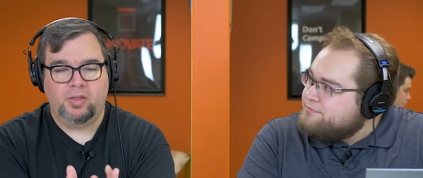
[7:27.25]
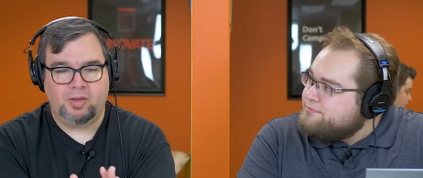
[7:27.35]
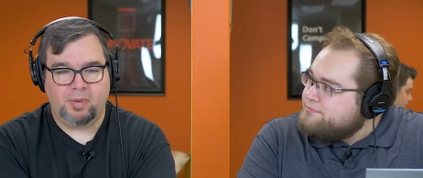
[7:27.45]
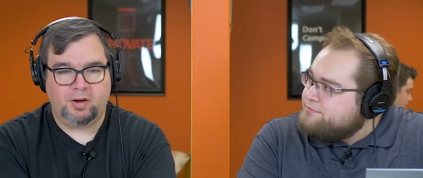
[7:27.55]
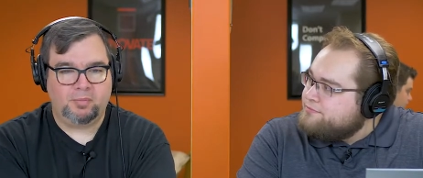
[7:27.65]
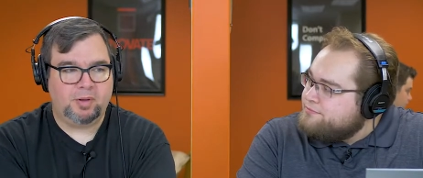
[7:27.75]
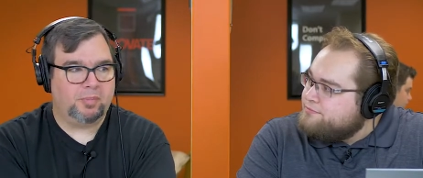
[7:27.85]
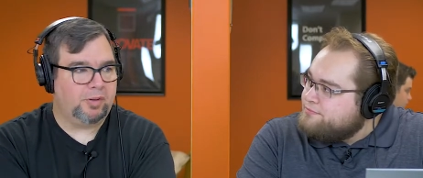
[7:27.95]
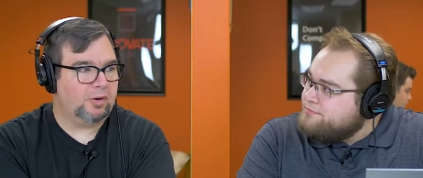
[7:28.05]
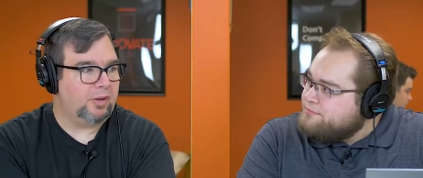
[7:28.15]
Speaker 1: the amount of people
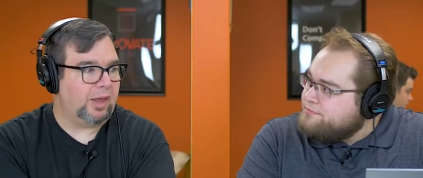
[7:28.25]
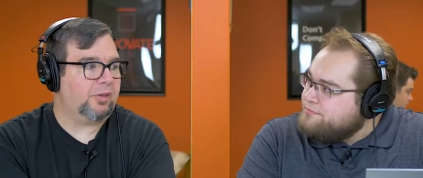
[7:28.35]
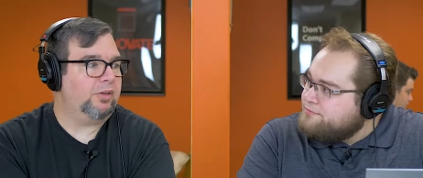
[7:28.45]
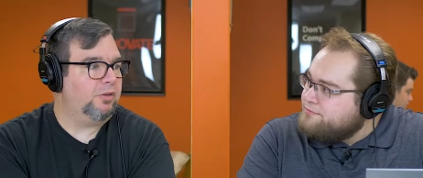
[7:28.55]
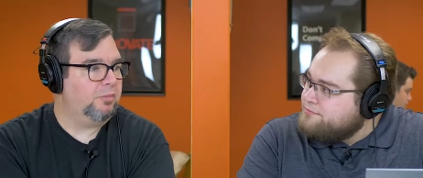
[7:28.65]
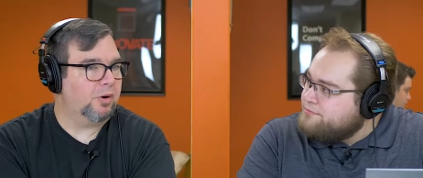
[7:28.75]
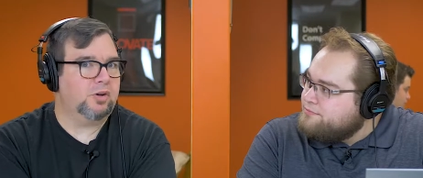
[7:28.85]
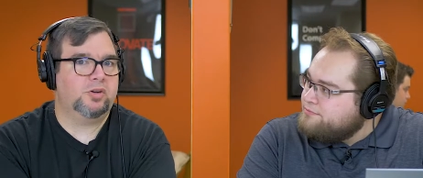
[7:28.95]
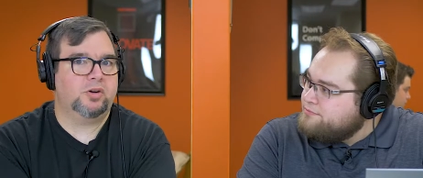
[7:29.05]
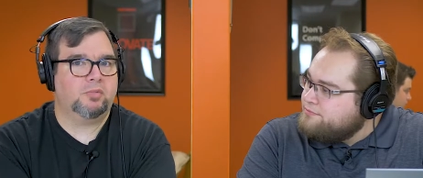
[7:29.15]
that are likely to
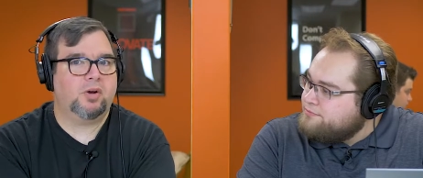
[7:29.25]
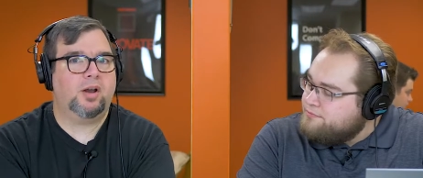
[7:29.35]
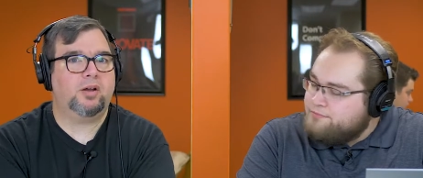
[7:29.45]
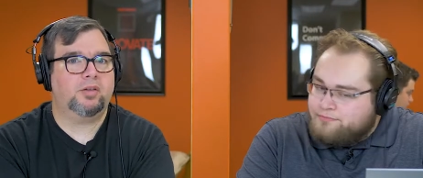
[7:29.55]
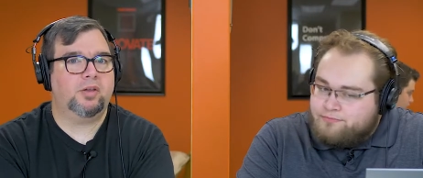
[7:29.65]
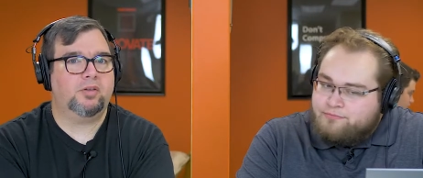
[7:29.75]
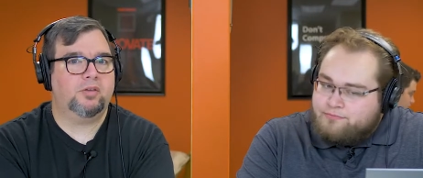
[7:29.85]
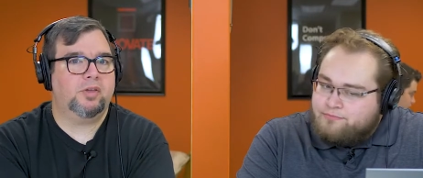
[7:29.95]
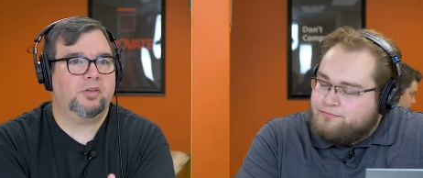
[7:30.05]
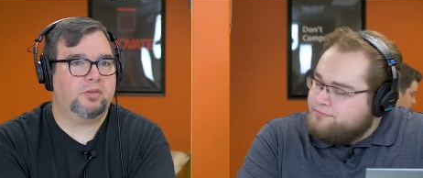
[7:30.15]
purchase your product is a,
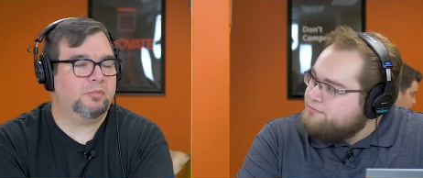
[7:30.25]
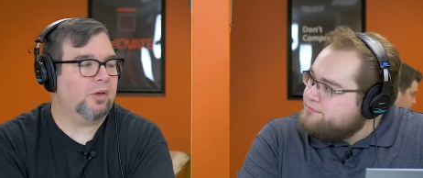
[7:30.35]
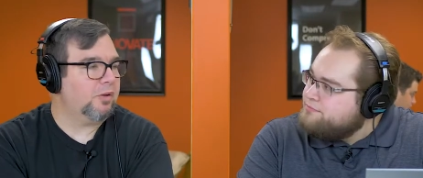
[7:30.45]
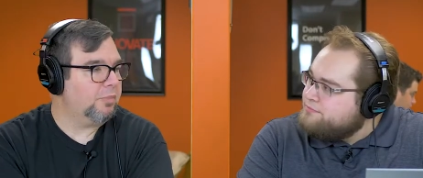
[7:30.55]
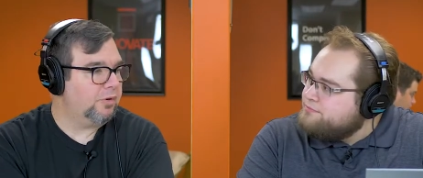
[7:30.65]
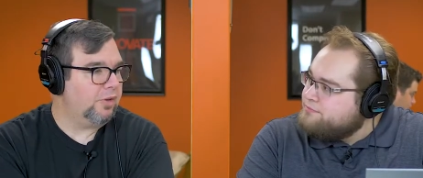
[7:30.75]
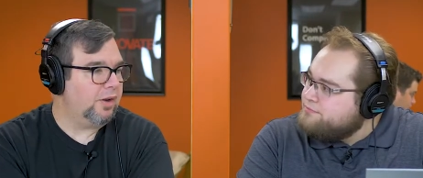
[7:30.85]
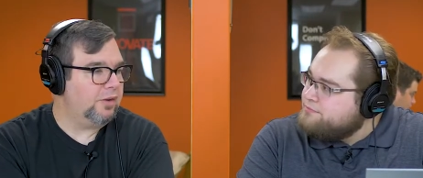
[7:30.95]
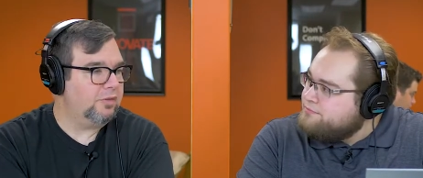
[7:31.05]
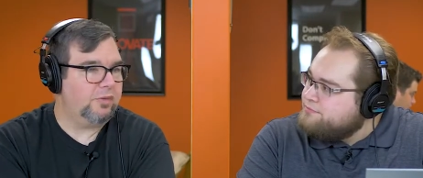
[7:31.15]
is a smaller
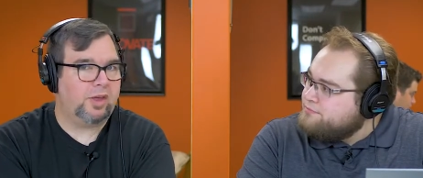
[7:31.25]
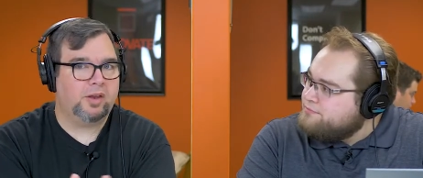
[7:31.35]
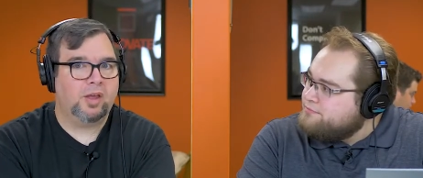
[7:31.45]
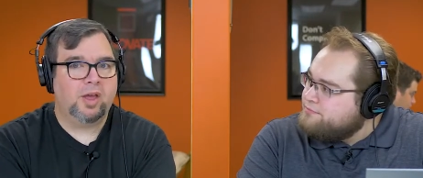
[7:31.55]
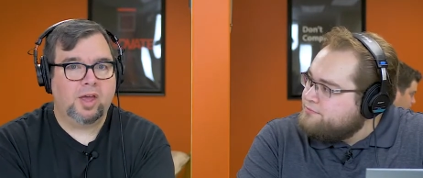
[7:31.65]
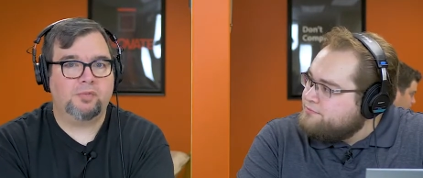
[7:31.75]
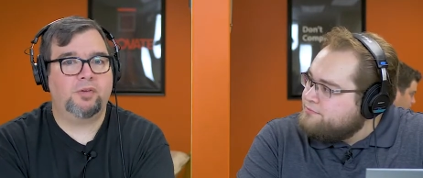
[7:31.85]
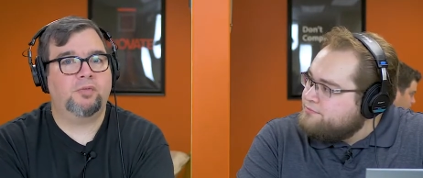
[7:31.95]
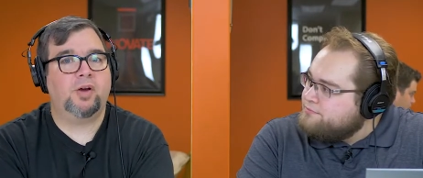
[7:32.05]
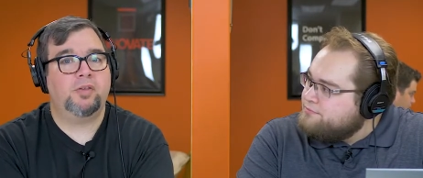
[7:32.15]
percentage than if you
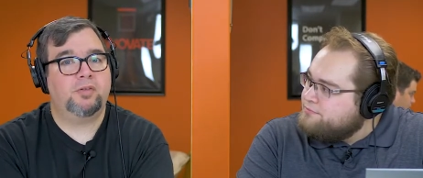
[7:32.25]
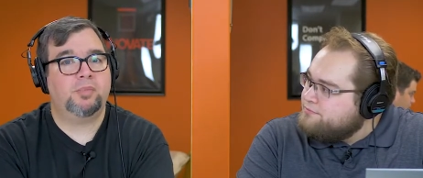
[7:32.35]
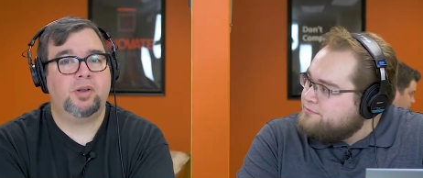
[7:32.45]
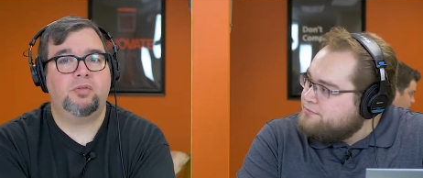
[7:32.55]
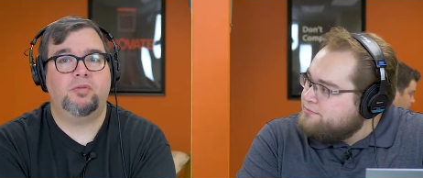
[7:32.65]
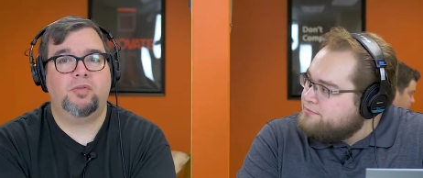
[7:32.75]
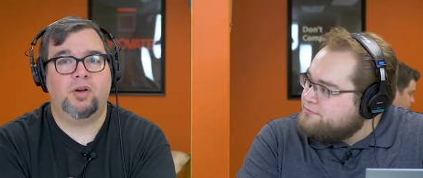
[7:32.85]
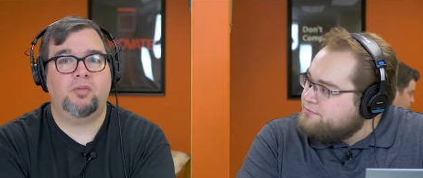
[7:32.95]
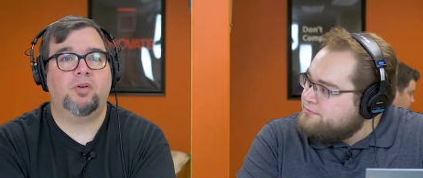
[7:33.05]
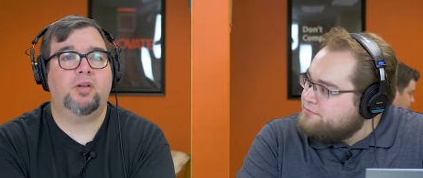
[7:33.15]
find somebody who's
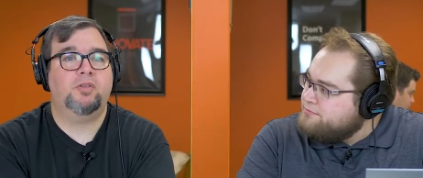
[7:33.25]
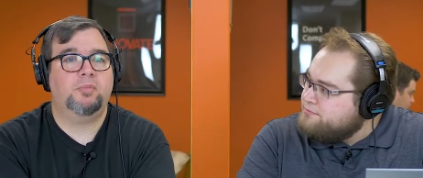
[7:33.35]
very very